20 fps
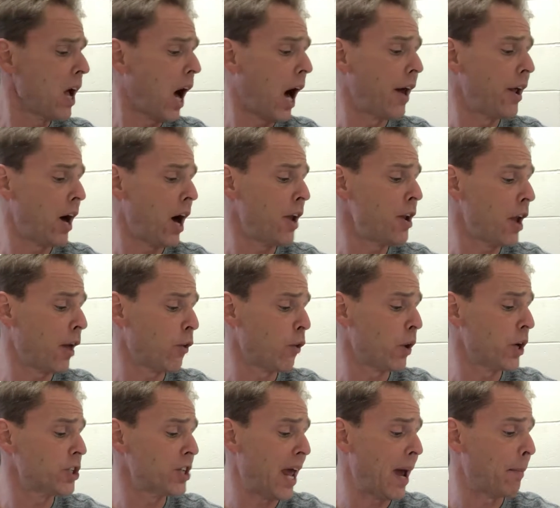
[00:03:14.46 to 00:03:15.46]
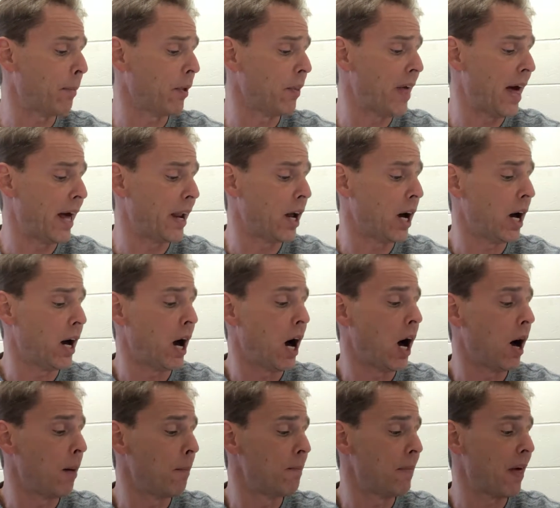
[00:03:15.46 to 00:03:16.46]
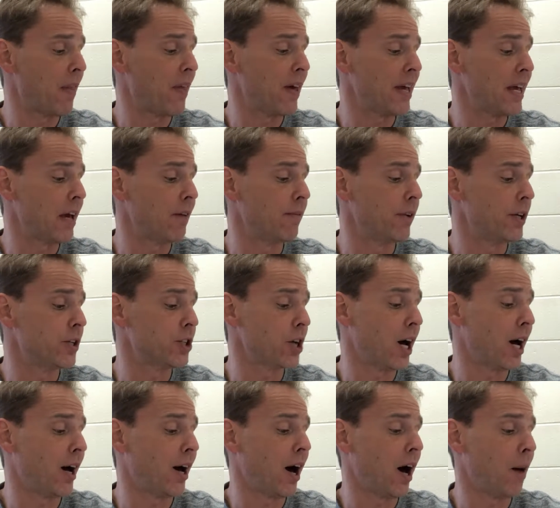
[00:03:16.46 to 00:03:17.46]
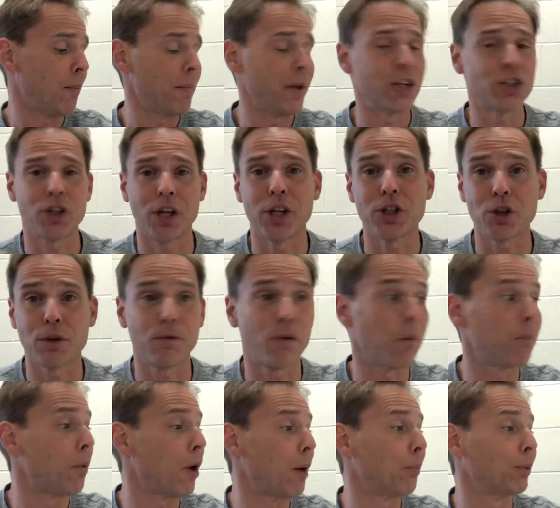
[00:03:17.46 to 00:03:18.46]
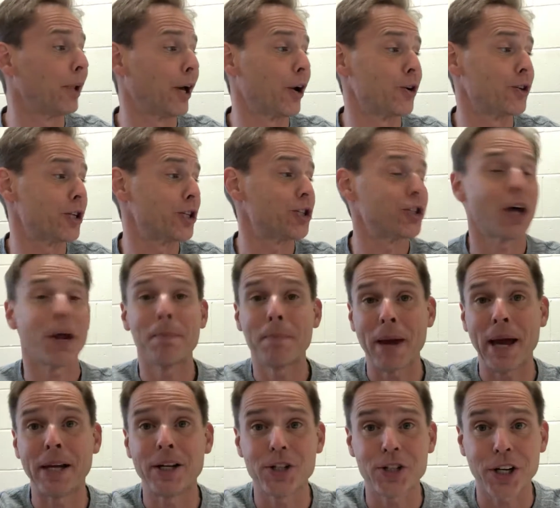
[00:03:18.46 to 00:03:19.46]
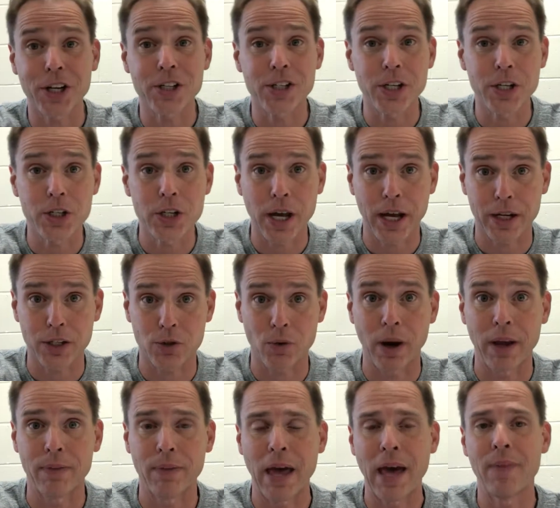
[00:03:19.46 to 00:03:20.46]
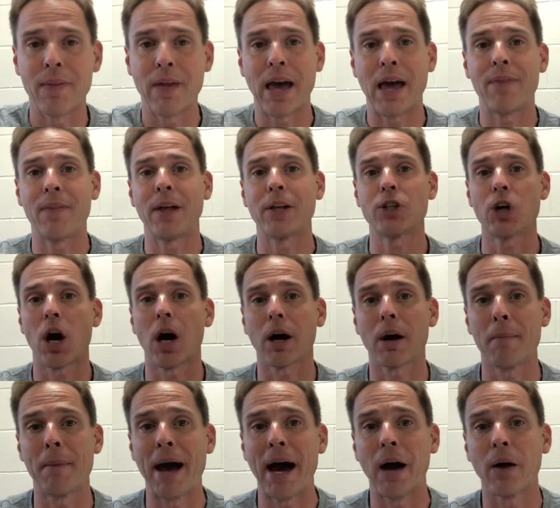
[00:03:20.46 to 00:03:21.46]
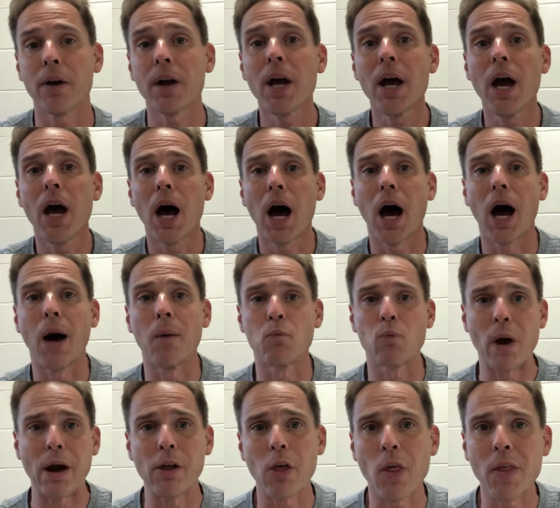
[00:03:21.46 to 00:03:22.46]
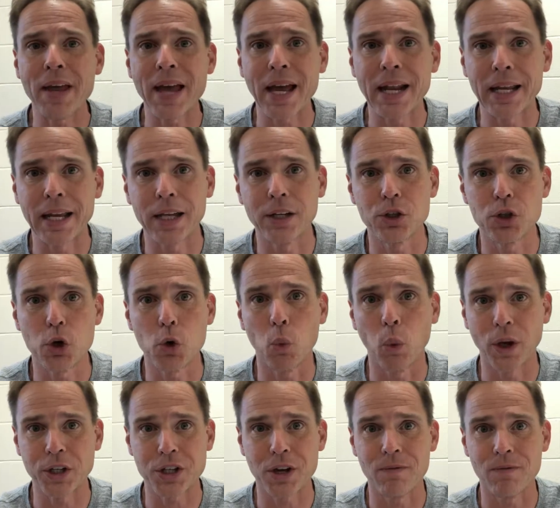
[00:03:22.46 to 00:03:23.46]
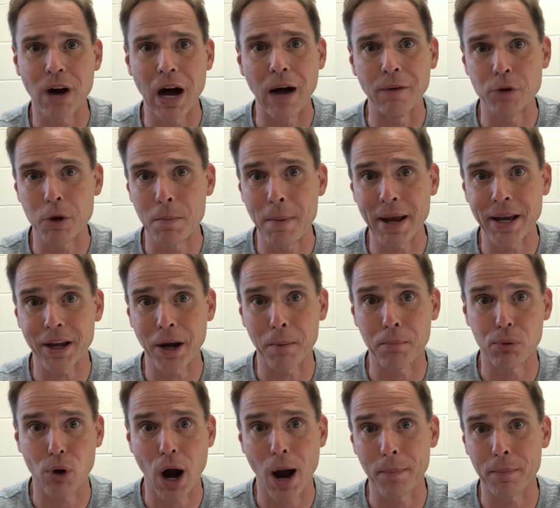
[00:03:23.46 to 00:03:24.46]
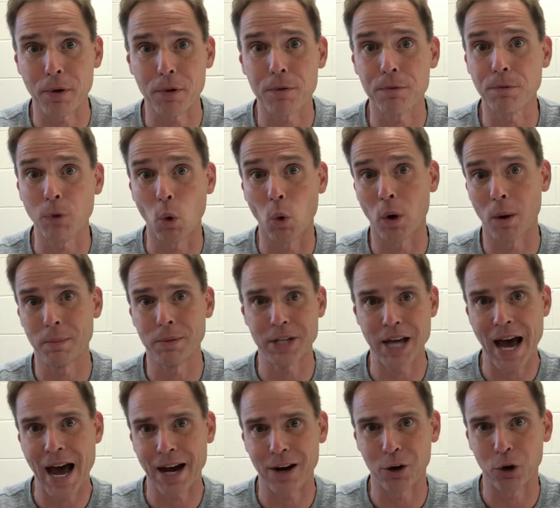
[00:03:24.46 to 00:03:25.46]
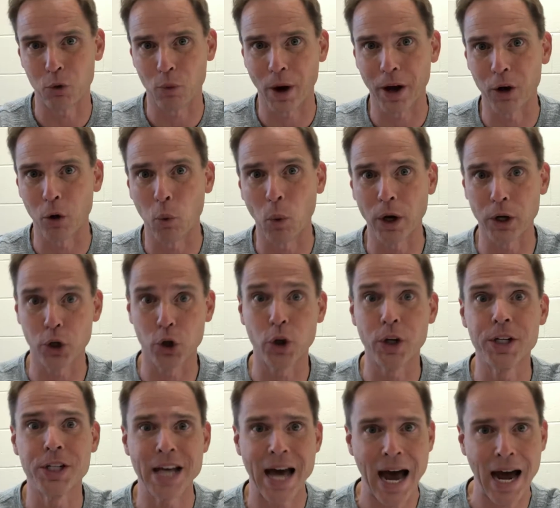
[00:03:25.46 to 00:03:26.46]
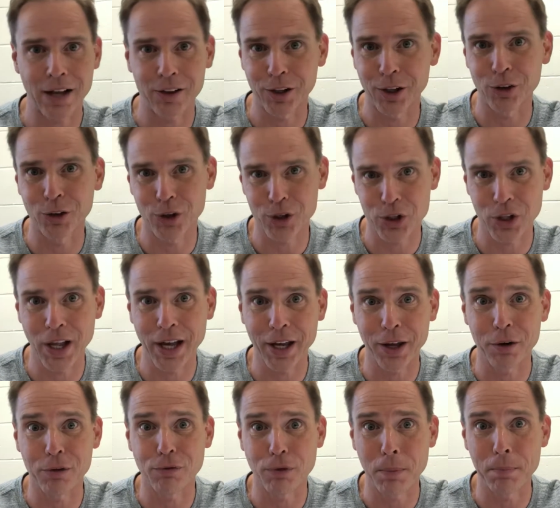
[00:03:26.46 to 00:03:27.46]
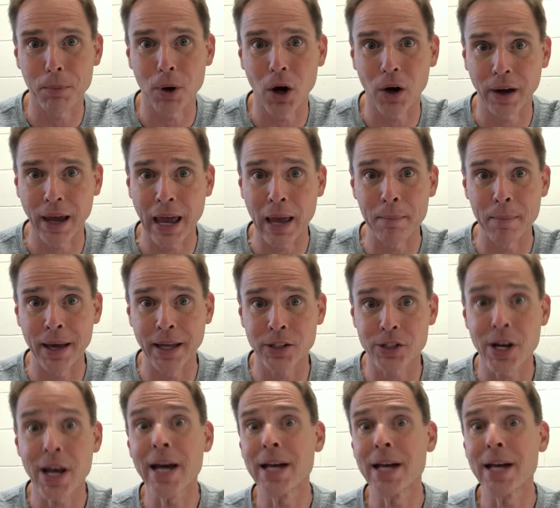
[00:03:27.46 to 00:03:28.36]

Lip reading: Another example that they give is the football players. This is on page 66, right? And they talk about rather than getting into what's involved in making a proper form tackle, right, or what good tackling looks like in a football game, it's